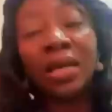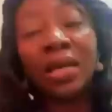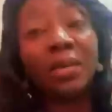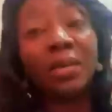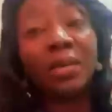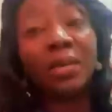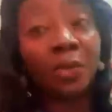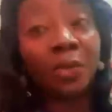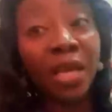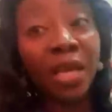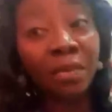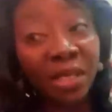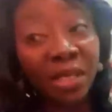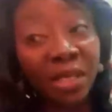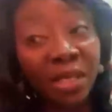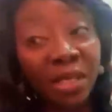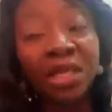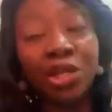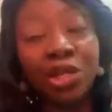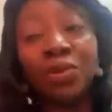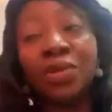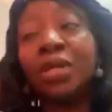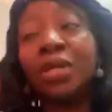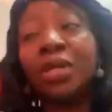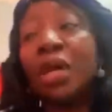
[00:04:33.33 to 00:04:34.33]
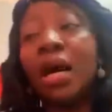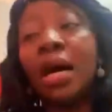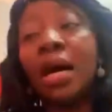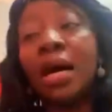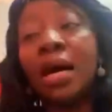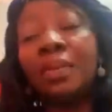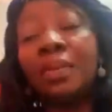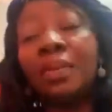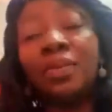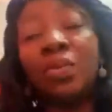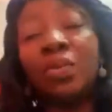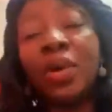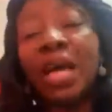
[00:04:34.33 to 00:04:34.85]
Um, we haven't
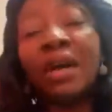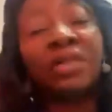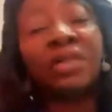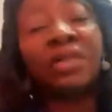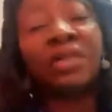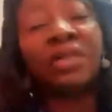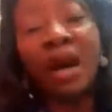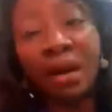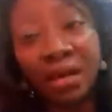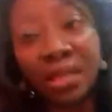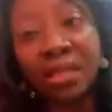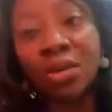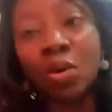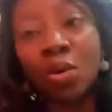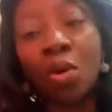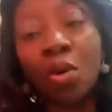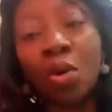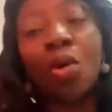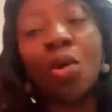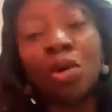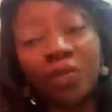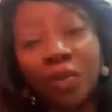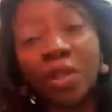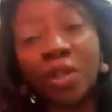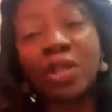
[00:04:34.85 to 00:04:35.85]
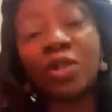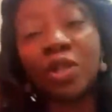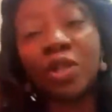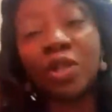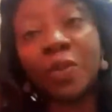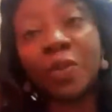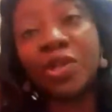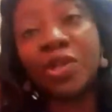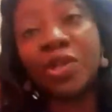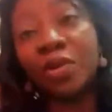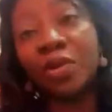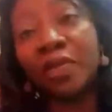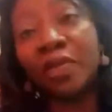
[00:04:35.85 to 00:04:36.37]
asked, of course, for the suspension
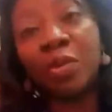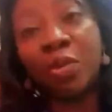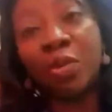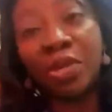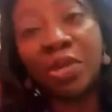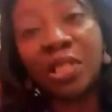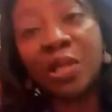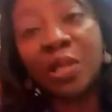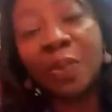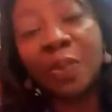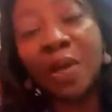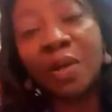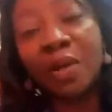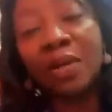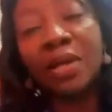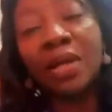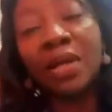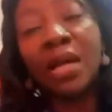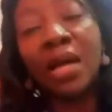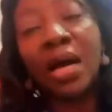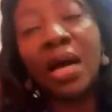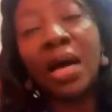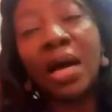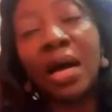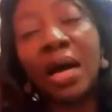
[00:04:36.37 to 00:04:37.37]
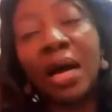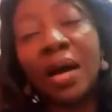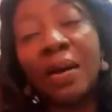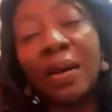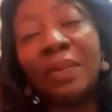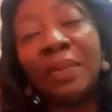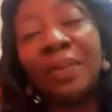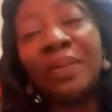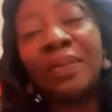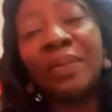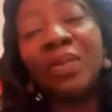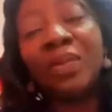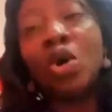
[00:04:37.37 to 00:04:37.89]
of the principal.
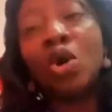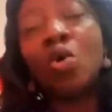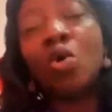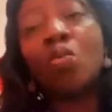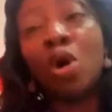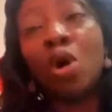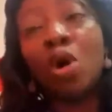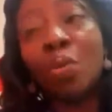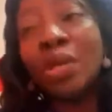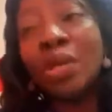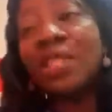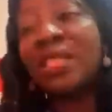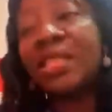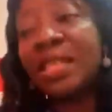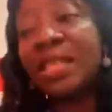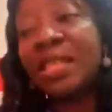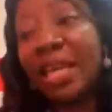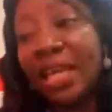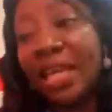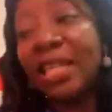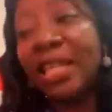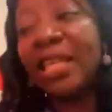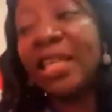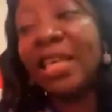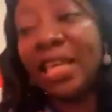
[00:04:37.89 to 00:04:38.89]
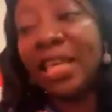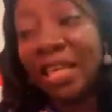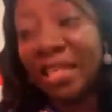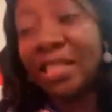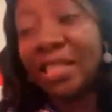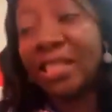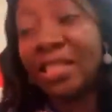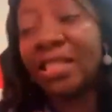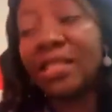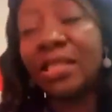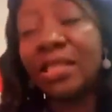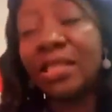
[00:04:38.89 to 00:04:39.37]
Um, what we're saying is